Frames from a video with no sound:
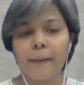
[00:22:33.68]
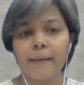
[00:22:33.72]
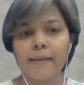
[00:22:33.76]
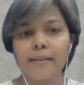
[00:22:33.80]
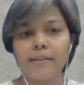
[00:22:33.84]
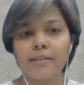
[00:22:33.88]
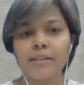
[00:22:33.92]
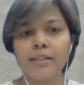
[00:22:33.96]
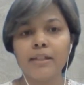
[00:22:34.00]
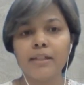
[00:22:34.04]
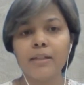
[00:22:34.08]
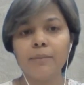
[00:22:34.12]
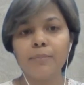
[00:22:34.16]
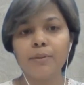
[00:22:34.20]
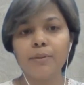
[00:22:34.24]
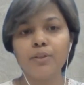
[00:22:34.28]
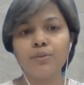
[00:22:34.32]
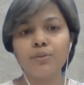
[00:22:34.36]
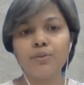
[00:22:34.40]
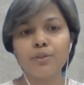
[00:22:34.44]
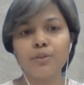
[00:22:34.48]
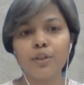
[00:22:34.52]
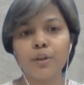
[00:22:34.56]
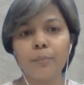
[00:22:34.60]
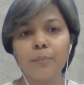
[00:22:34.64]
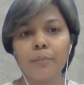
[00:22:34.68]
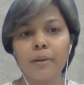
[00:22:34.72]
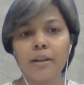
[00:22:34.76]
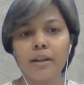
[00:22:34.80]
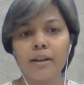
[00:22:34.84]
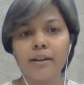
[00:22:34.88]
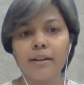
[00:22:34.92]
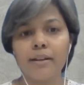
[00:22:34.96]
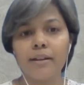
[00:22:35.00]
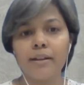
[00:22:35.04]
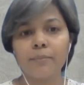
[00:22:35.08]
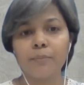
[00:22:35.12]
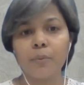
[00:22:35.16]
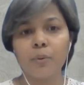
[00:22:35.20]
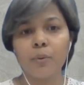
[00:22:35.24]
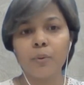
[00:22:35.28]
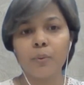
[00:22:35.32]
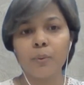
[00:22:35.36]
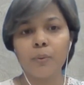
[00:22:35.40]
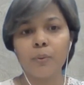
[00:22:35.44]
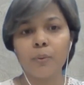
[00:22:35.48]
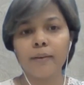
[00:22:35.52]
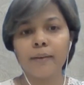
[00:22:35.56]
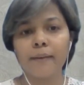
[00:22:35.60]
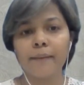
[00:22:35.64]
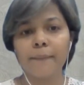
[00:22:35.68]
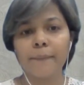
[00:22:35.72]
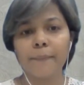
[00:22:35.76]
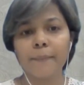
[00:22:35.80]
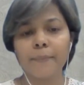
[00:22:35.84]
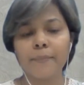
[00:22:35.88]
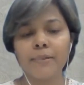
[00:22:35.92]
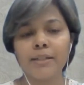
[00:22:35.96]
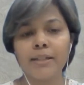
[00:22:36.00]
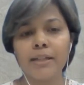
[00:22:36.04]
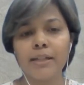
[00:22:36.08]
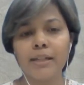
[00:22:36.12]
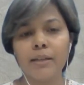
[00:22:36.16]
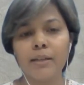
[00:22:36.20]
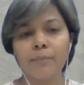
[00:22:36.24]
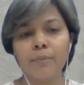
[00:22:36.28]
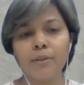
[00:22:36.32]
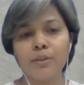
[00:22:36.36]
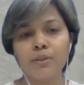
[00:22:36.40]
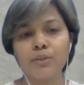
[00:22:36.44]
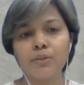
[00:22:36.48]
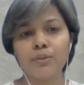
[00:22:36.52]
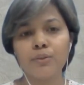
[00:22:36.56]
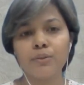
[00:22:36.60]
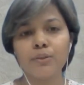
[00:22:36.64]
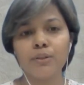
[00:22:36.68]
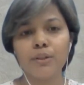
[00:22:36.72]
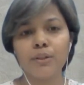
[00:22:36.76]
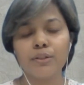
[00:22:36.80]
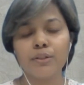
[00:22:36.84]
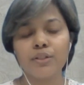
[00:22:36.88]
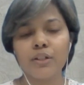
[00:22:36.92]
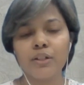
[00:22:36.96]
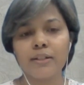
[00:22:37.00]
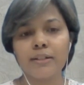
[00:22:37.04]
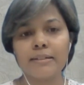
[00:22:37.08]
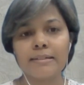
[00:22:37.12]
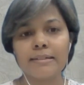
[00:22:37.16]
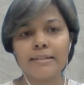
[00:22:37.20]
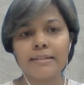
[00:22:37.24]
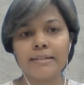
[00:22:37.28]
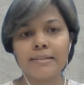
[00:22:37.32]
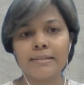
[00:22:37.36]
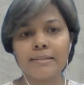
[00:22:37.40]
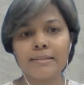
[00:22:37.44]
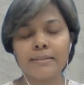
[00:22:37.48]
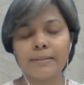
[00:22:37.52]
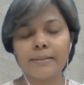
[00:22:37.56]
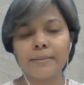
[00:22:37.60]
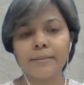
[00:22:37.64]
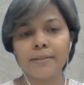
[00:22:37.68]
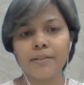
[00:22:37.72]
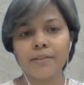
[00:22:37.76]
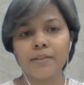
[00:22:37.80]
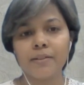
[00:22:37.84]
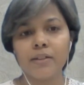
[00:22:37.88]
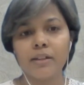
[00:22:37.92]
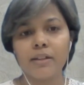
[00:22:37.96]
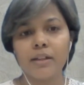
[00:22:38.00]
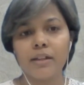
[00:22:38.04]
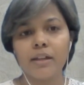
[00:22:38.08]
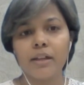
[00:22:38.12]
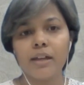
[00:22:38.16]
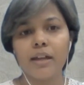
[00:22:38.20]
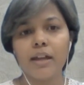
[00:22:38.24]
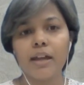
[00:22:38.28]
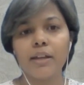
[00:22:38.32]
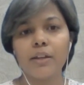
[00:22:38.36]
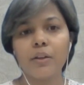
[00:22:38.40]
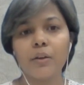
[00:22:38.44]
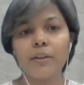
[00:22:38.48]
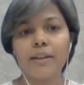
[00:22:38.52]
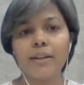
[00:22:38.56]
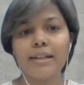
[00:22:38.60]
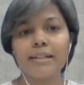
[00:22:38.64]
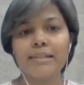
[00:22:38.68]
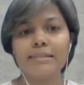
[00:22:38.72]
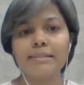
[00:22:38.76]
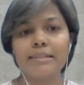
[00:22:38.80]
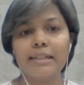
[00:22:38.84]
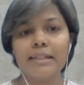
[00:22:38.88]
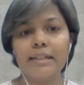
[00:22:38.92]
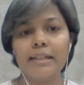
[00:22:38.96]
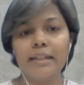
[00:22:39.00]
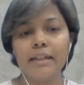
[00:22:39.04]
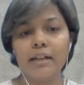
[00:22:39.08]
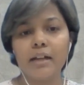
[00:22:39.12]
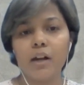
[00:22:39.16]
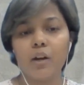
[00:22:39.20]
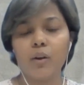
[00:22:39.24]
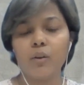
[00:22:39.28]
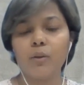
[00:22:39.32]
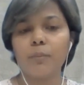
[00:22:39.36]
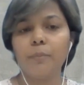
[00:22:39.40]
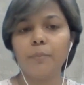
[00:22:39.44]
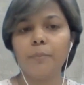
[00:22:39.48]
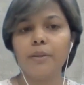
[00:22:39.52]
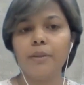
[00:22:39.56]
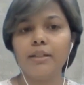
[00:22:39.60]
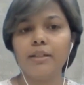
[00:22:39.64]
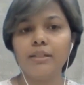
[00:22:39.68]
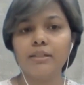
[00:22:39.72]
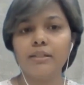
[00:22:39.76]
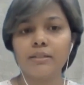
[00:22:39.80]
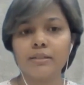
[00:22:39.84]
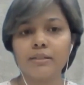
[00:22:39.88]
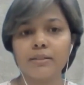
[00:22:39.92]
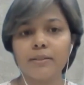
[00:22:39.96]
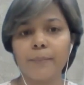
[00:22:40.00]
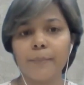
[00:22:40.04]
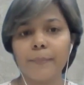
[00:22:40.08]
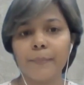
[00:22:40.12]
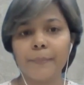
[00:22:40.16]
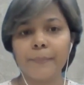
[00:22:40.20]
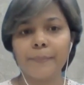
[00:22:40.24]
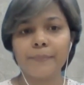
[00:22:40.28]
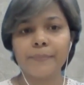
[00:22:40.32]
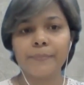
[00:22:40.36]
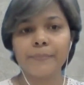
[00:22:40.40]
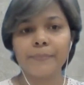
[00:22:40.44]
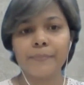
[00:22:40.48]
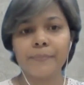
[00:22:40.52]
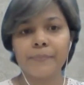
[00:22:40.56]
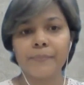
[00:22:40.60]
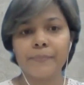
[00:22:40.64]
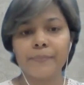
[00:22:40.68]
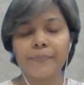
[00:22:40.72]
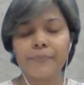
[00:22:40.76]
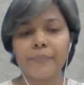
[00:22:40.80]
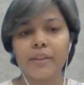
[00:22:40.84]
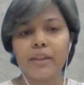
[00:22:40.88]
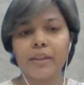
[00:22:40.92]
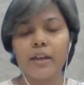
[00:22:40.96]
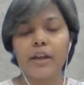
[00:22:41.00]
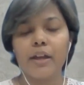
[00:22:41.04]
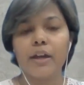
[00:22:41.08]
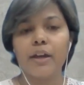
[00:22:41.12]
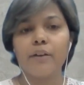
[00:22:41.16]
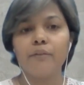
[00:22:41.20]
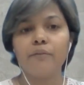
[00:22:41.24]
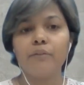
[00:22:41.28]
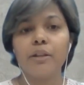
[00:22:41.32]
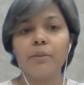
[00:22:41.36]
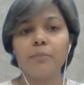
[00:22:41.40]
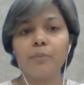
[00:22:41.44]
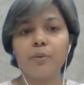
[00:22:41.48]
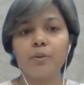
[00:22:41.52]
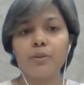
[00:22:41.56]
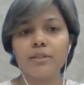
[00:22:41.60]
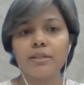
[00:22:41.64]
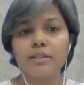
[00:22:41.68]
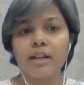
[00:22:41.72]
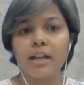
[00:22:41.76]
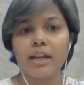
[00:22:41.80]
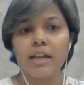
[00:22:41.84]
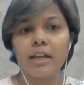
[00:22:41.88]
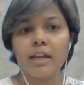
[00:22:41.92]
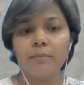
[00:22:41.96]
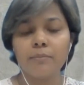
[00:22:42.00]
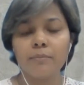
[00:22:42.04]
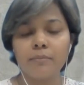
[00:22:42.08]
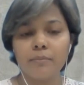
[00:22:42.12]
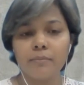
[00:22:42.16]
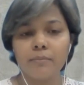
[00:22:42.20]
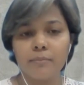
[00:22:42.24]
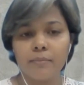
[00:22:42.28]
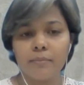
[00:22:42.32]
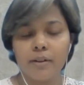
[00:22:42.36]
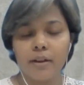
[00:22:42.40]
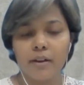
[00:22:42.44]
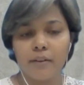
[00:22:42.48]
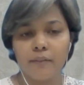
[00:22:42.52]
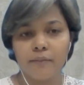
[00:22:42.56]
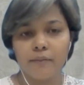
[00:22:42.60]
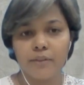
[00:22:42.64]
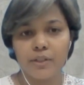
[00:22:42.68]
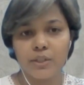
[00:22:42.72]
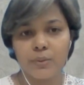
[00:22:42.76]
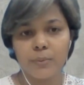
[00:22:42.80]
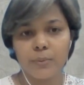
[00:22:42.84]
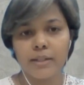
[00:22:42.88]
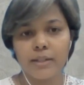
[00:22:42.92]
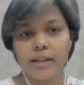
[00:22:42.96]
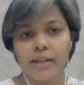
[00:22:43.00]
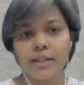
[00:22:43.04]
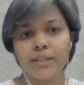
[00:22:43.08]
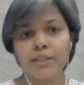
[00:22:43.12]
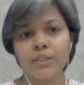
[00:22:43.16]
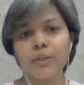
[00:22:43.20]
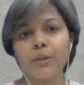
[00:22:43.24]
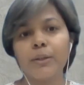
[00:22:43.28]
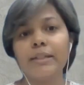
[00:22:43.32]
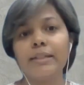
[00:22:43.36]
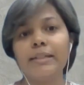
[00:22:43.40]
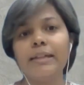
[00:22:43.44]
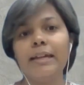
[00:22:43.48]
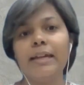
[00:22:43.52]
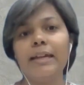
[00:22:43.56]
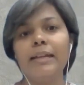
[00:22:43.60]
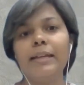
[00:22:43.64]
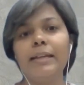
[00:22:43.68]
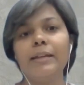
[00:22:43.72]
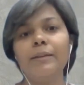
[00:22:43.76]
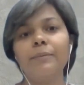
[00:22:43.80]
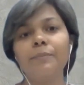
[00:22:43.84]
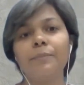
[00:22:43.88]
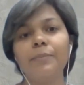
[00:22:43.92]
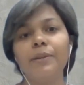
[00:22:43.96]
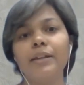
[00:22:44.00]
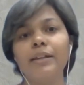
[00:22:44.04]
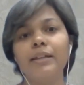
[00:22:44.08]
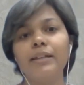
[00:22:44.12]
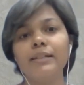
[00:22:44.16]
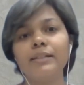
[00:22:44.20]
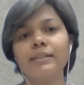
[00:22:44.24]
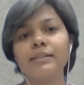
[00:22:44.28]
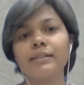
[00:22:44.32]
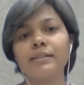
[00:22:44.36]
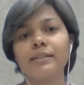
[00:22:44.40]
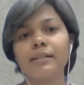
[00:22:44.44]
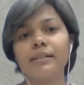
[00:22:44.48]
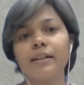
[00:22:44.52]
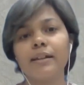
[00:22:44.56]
deep into your blood and bone, deep into your genetics, and you're exhaling out peace. One more time, visualize your inhaling peace